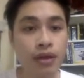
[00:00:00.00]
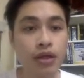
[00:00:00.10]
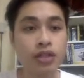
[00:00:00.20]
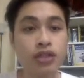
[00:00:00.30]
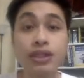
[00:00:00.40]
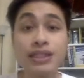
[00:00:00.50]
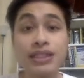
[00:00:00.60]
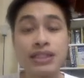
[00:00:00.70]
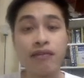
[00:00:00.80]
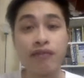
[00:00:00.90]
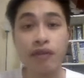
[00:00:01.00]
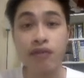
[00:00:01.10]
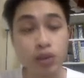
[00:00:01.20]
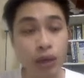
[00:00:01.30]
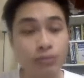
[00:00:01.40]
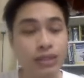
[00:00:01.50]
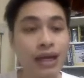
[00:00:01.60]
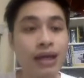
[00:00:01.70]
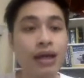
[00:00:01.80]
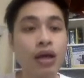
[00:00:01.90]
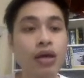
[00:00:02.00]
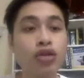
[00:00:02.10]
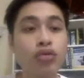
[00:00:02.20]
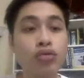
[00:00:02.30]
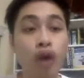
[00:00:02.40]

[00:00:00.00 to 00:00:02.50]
So this is the Finviz website. To